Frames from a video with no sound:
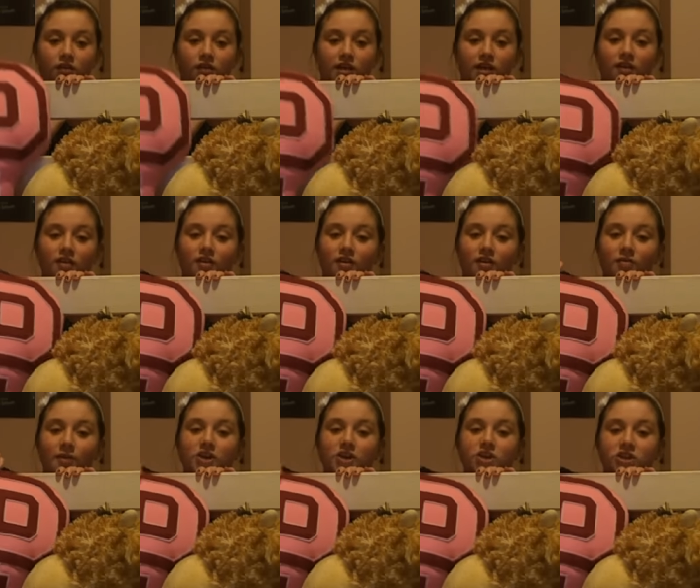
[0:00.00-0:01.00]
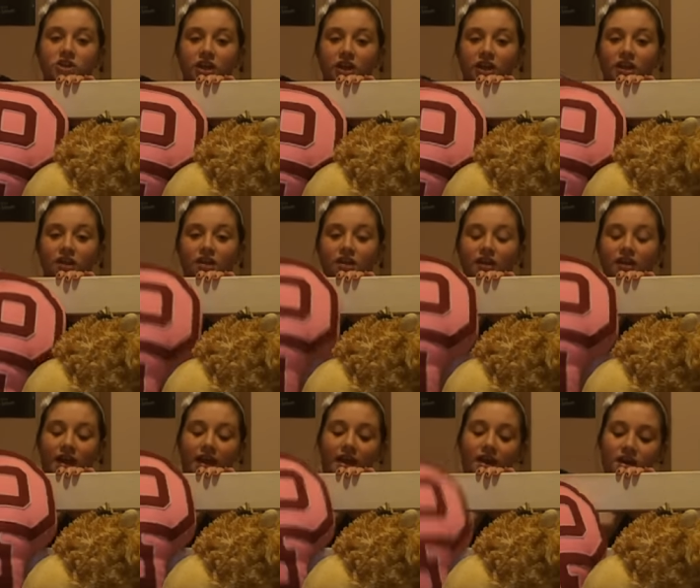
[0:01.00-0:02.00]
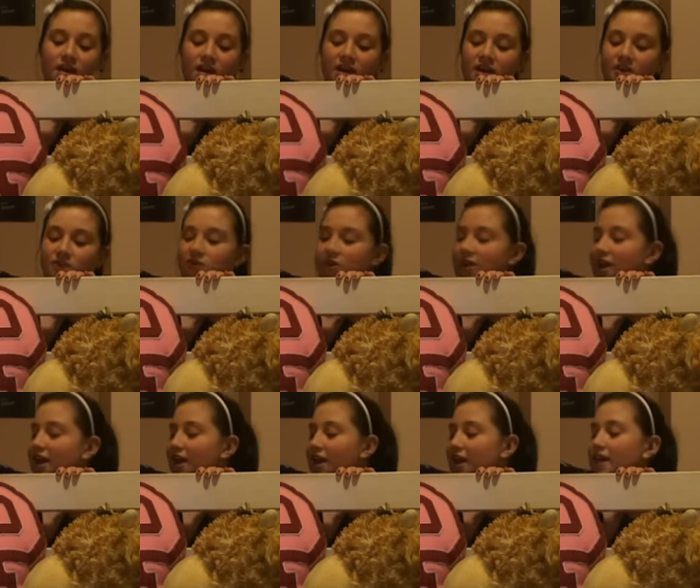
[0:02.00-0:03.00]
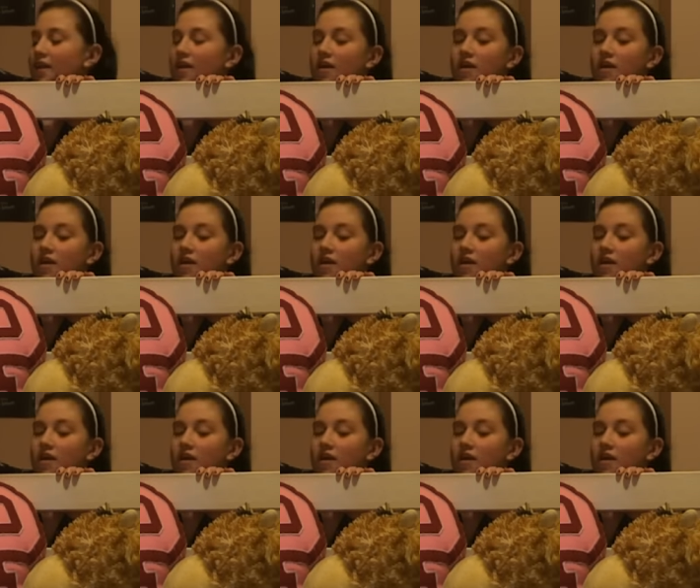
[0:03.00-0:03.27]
And I especially say, if you're getting it,